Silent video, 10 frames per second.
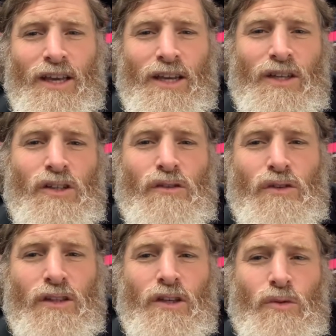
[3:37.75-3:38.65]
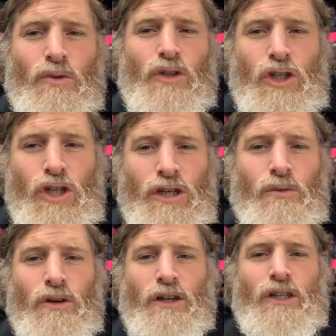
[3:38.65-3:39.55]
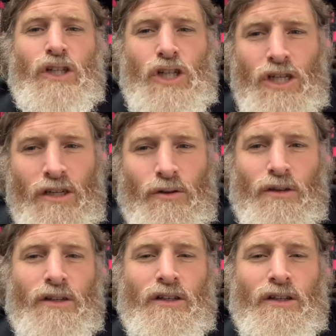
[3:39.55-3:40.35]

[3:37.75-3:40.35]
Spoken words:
He said, if you take the word shira, shir,